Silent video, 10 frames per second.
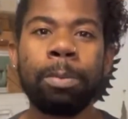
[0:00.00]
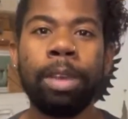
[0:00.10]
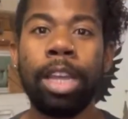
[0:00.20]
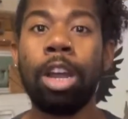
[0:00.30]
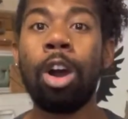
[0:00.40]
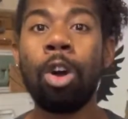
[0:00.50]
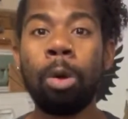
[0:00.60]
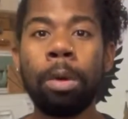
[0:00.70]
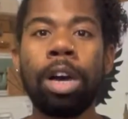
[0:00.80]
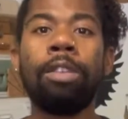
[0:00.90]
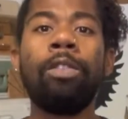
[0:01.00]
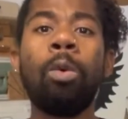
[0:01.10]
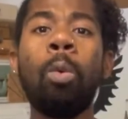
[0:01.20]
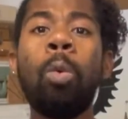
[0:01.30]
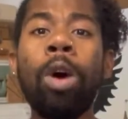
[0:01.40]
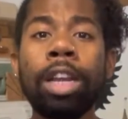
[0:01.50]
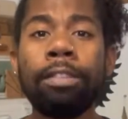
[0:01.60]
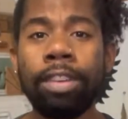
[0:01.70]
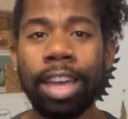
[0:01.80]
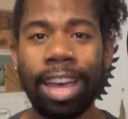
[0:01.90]
Made, home of
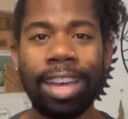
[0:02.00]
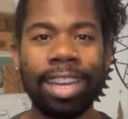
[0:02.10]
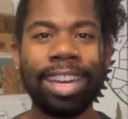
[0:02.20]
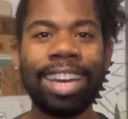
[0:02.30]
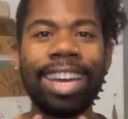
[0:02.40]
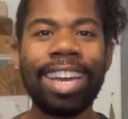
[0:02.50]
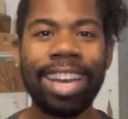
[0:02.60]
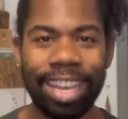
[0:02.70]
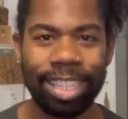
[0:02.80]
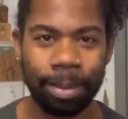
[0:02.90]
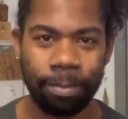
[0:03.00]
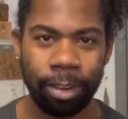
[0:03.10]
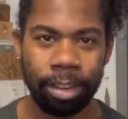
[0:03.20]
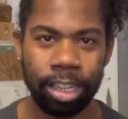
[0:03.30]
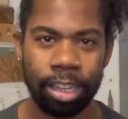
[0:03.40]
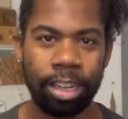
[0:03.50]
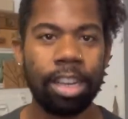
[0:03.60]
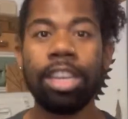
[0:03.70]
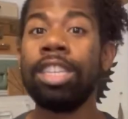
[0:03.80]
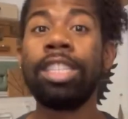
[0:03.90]
one-of-a-kind custom furniture.
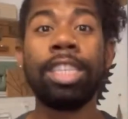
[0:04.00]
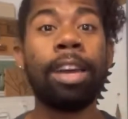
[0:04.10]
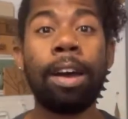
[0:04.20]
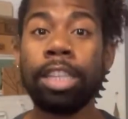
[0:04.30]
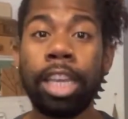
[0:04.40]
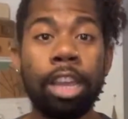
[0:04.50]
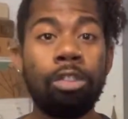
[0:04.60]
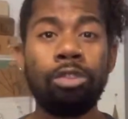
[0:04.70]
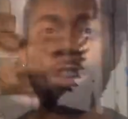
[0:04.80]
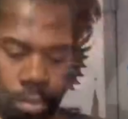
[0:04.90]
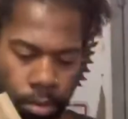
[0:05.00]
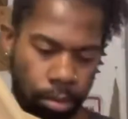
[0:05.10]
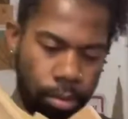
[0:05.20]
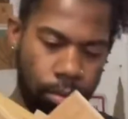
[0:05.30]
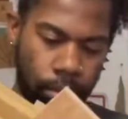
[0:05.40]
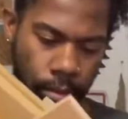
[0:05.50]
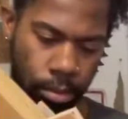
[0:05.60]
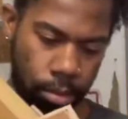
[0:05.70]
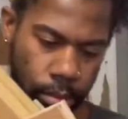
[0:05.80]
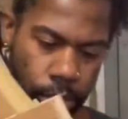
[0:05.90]
See how I take regular old pieces of
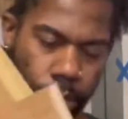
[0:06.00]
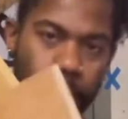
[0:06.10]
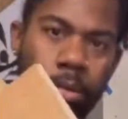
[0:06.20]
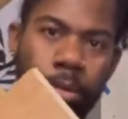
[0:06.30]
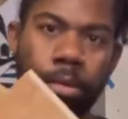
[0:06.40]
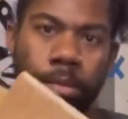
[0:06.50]
wood and turn into